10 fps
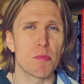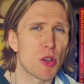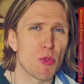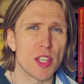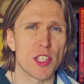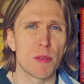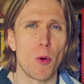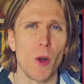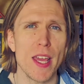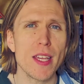that runs a
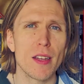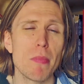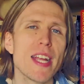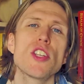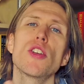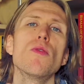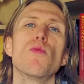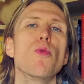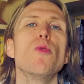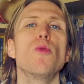sport league, ancient
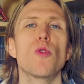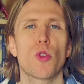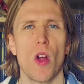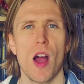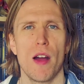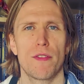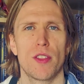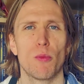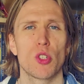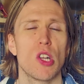runecraft
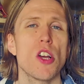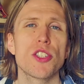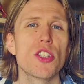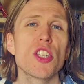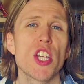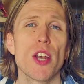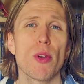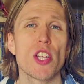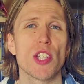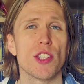that was lost to the
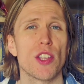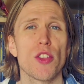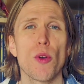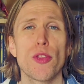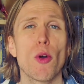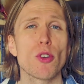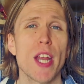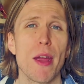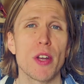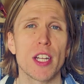generations that the
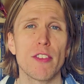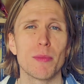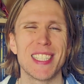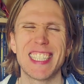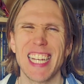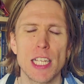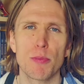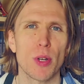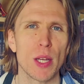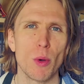authoritarian government
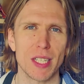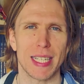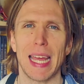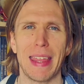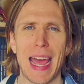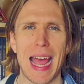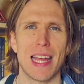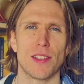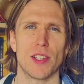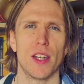desperately want to get their
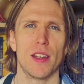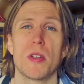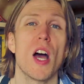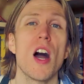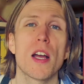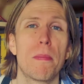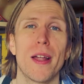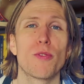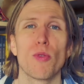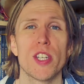hands on, dark
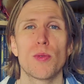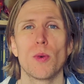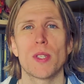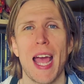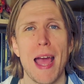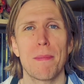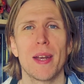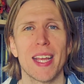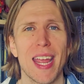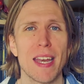blood rituals
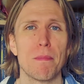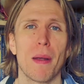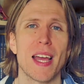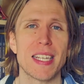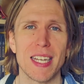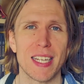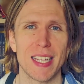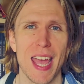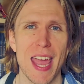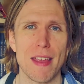happening in
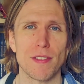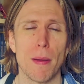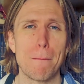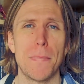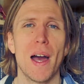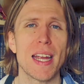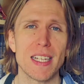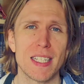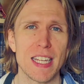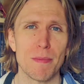blighted caves that
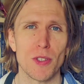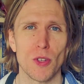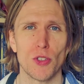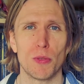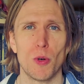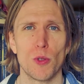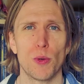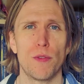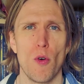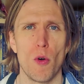bind demons onto
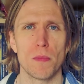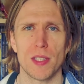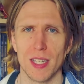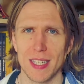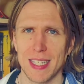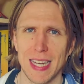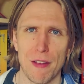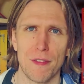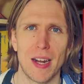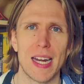mortal forms that
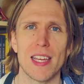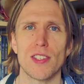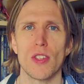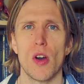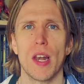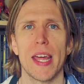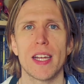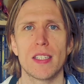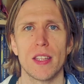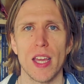definitely is not
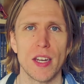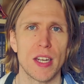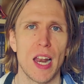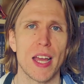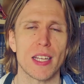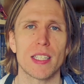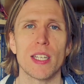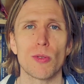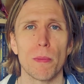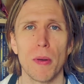linked to the underlying
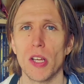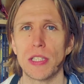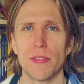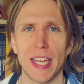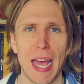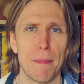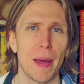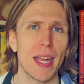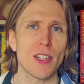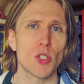secret plot of the
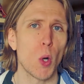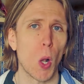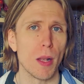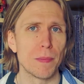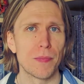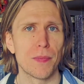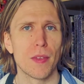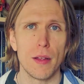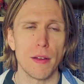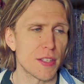campaign at all.
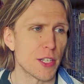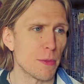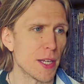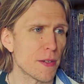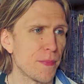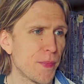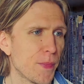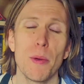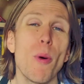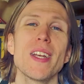I've said too much.
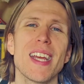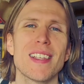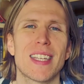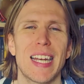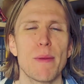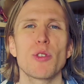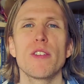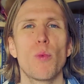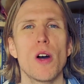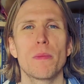The point is,
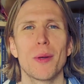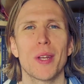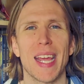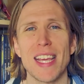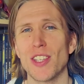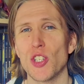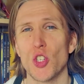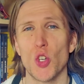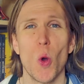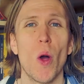collaborative world building is a
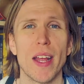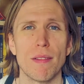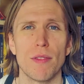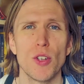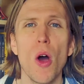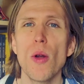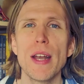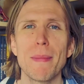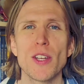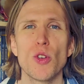joy that not
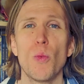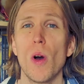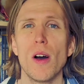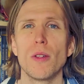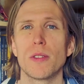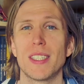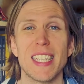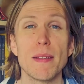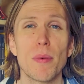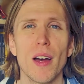only makes your world
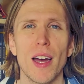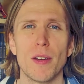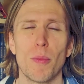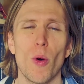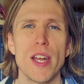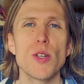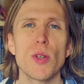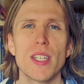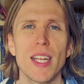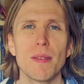deeper and more
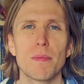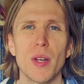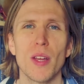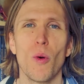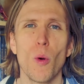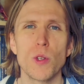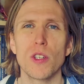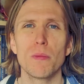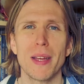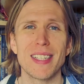interesting, but it
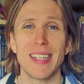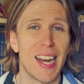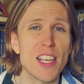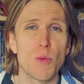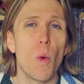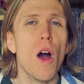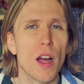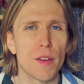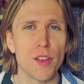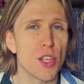also makes less
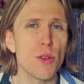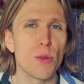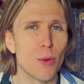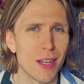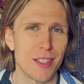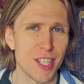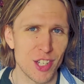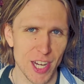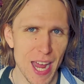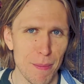work for you as the
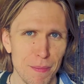GM.